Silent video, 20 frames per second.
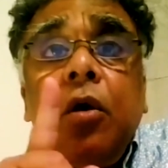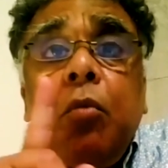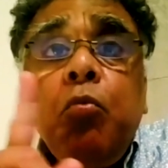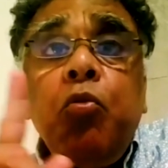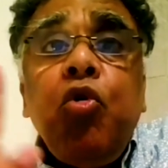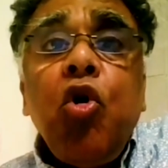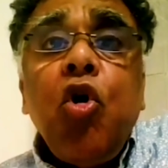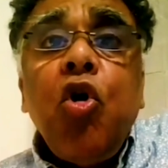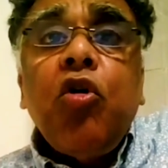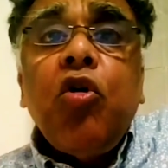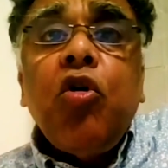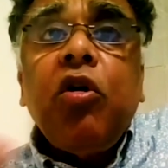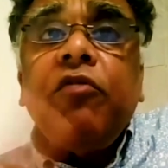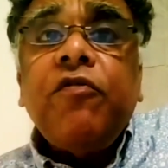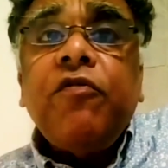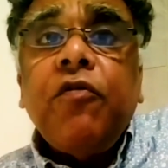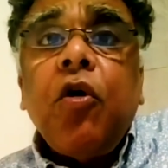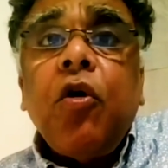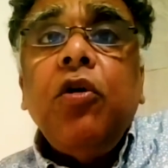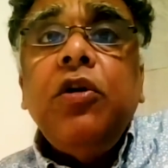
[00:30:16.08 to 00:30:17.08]
broke
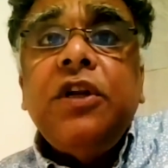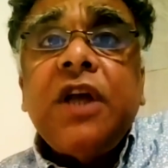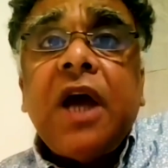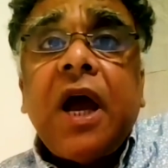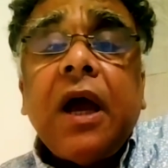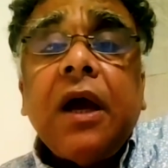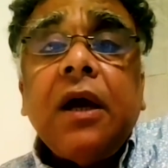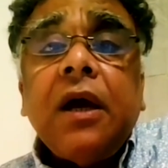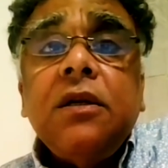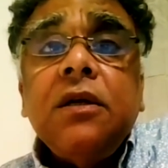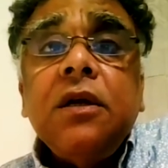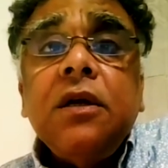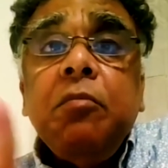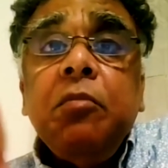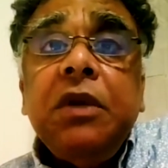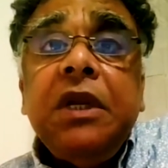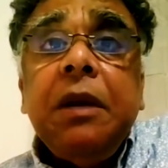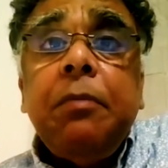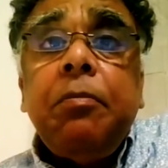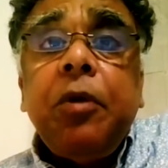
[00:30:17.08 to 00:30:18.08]
off contact,
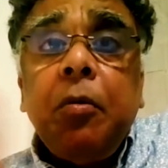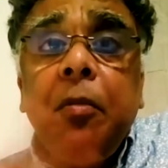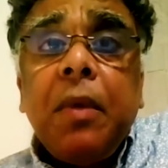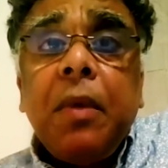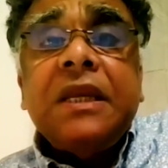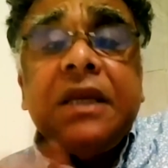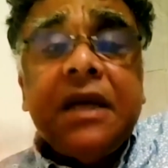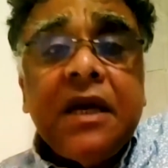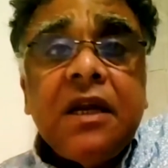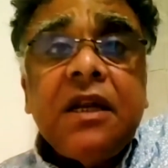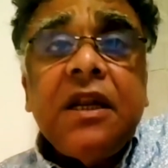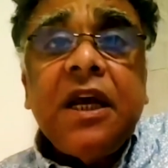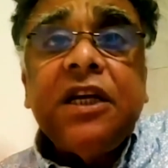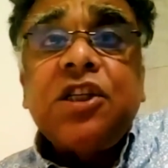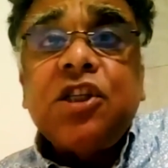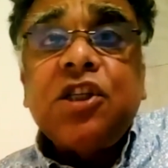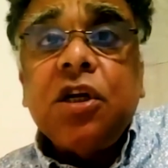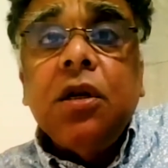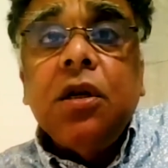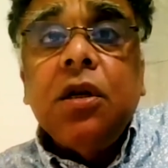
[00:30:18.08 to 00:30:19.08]
diplomatic
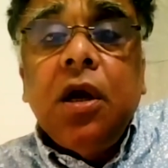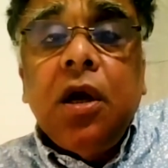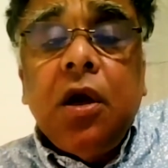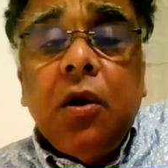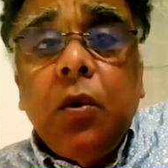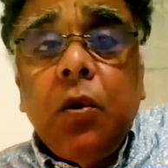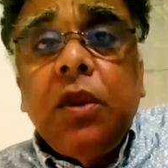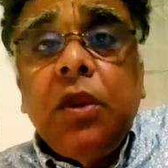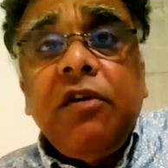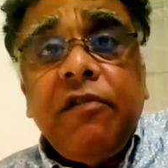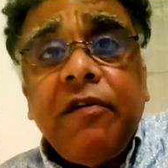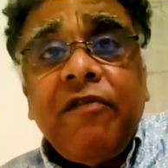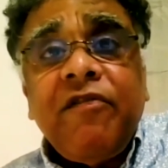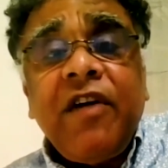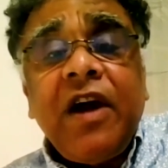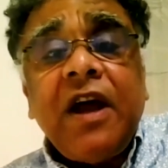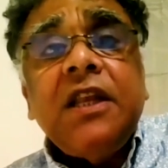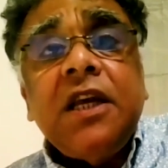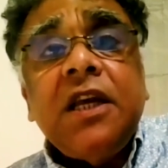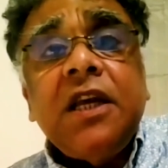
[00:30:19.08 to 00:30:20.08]
connection with the
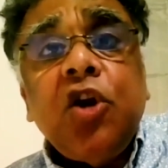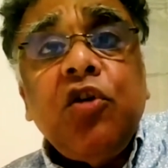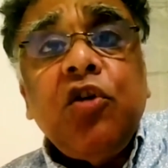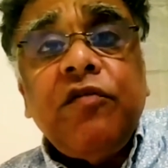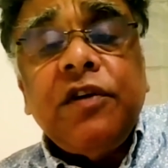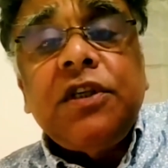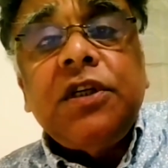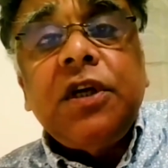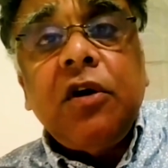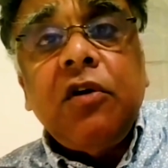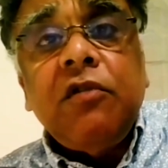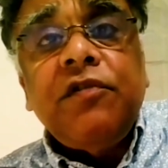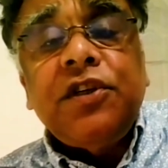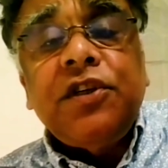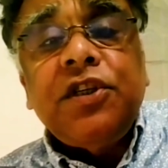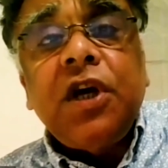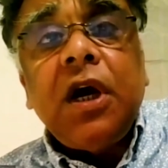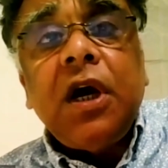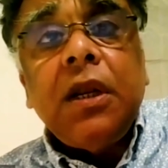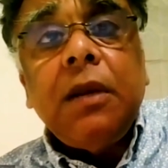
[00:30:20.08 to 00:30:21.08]
Vatican over
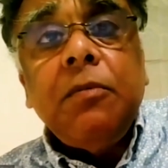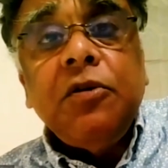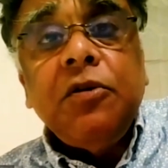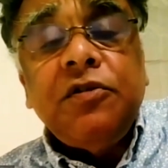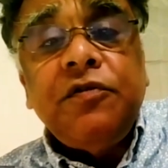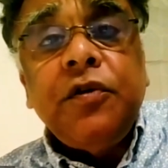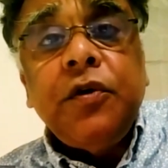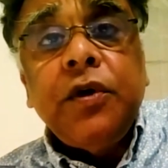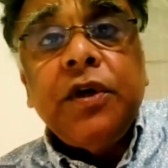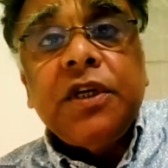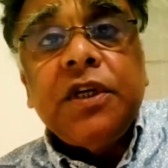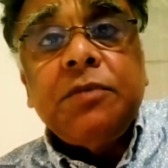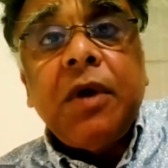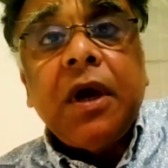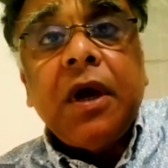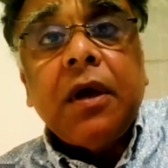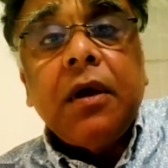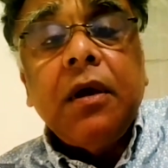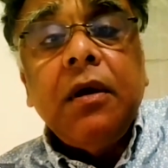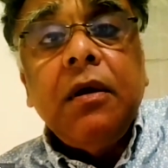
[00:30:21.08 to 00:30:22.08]
child abuse a few years
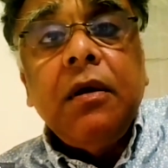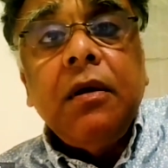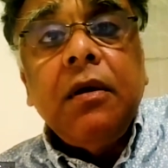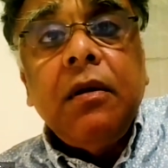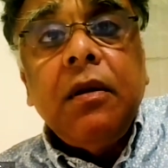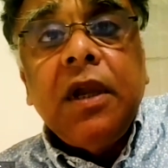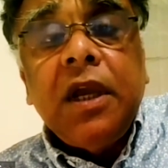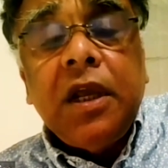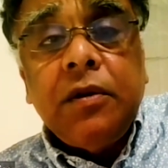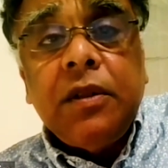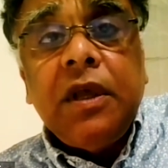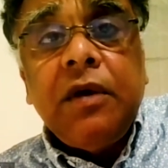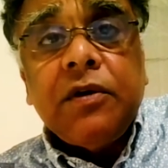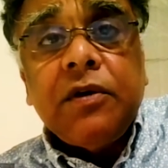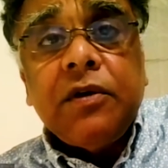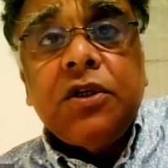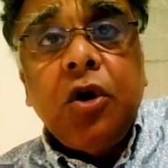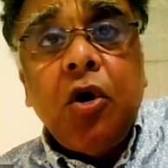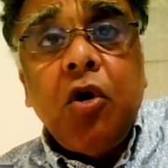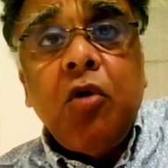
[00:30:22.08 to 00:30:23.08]
back. They were
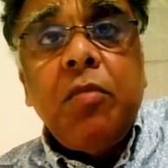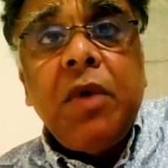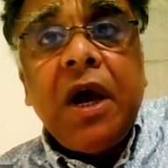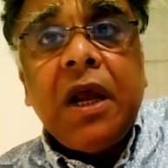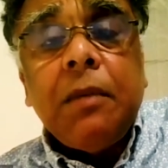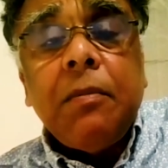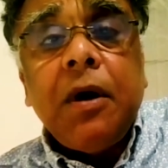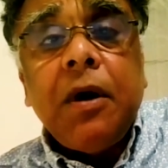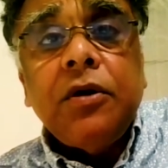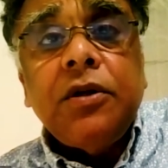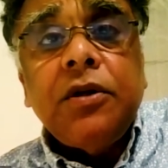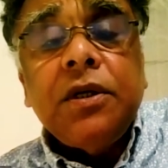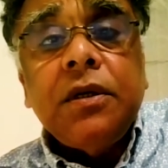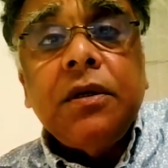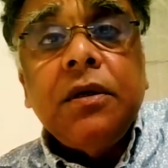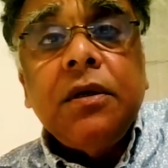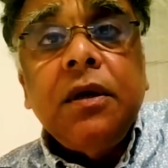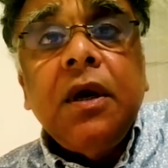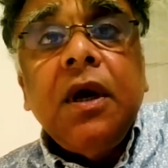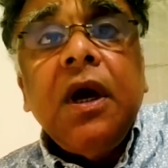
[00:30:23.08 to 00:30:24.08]
so mad about it.
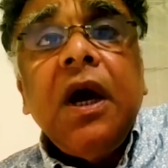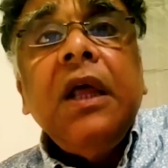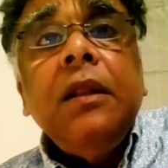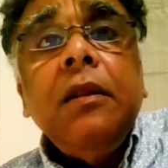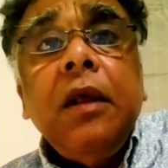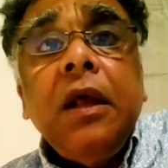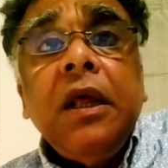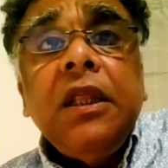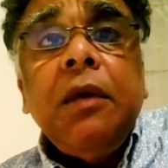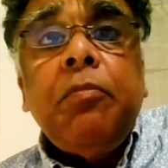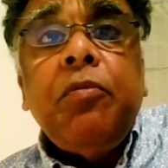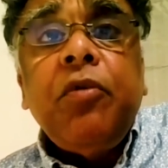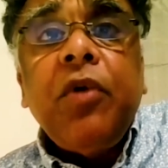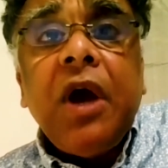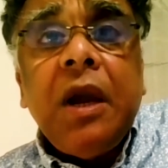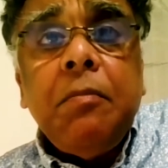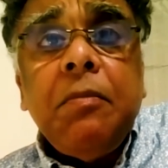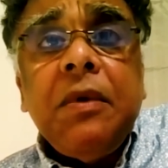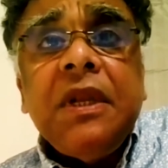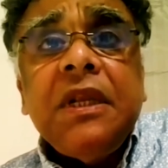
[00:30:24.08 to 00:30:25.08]
And the
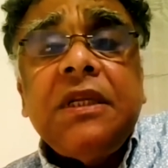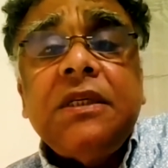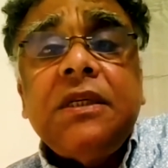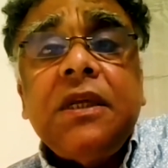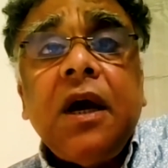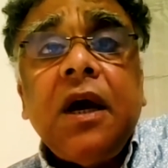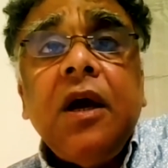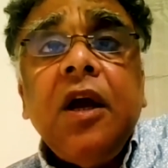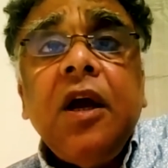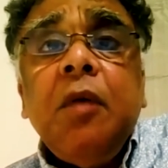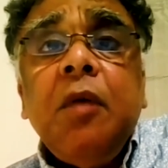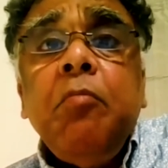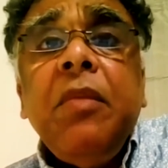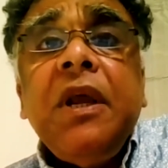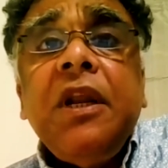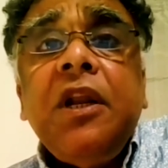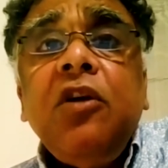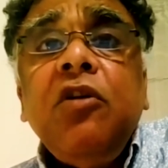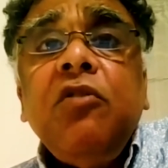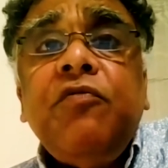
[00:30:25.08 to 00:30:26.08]
Prime Minister
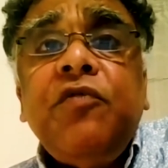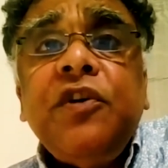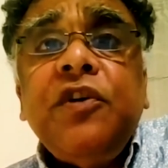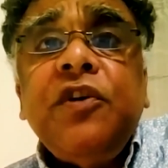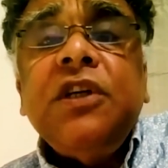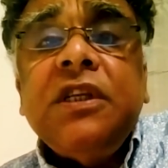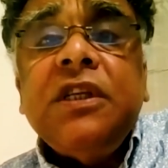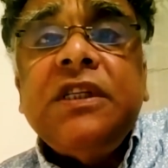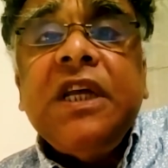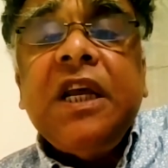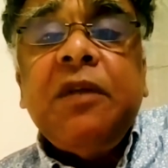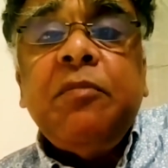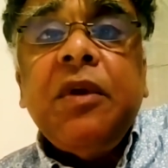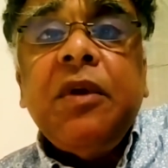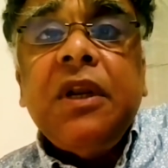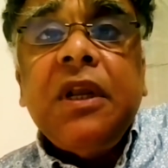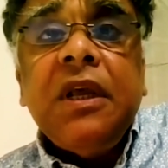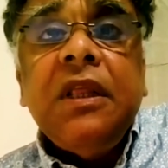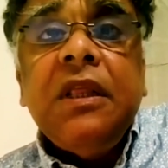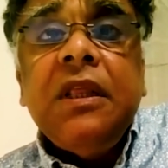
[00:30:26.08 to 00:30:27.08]
made an official
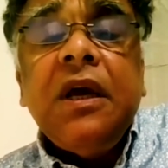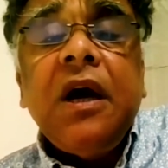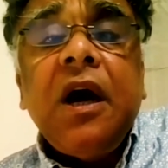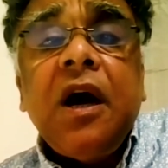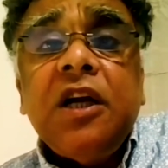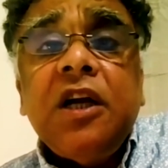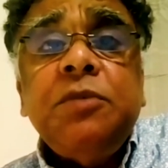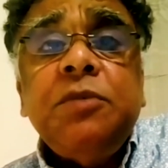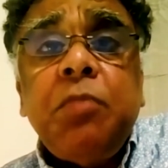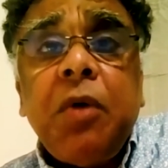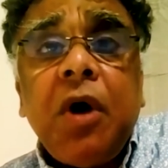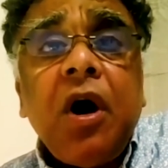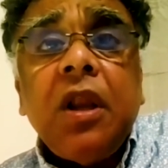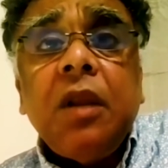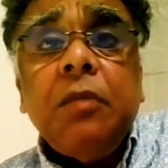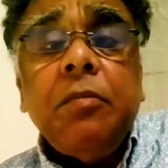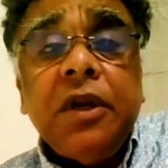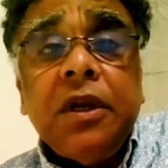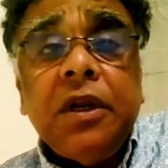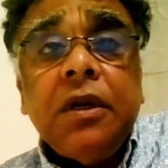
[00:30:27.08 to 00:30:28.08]
statement in the Irish
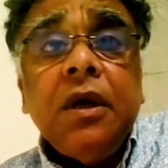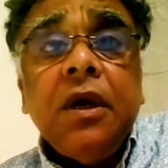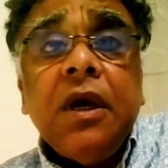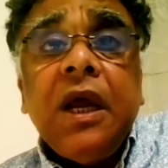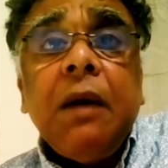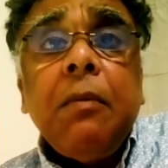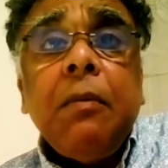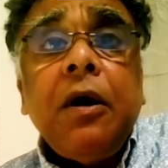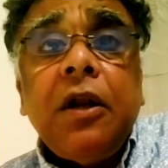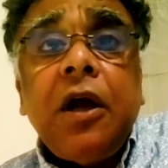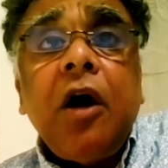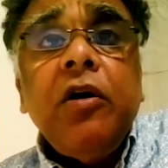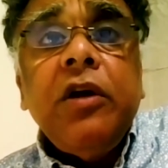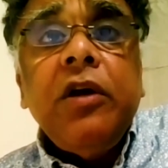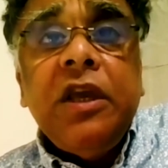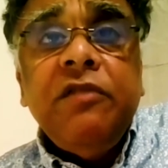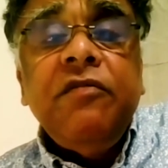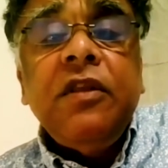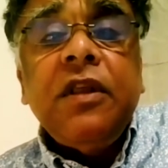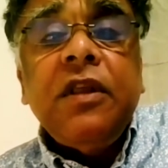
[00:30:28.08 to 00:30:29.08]
Parliament about how
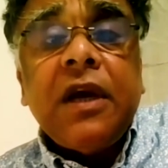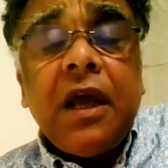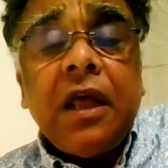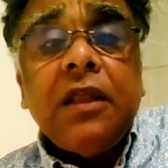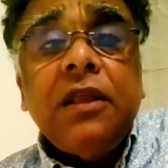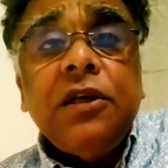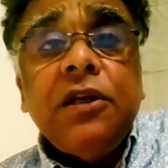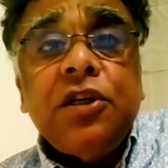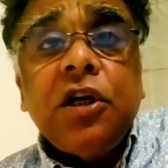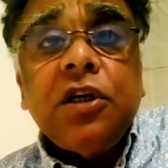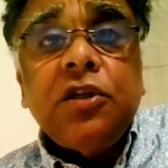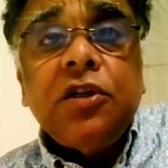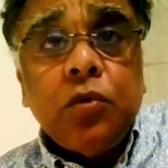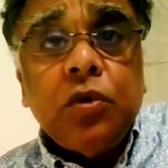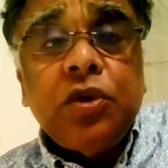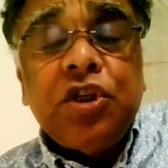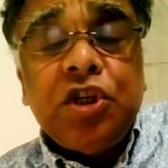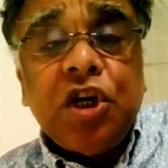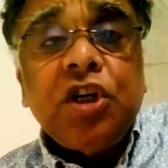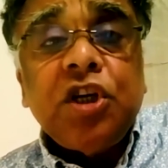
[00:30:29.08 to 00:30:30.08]
evil the Catholic
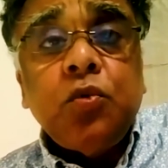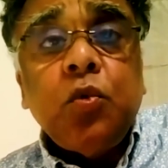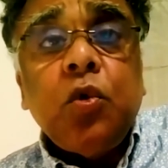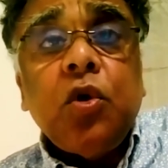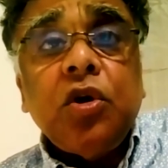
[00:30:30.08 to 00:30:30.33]
Church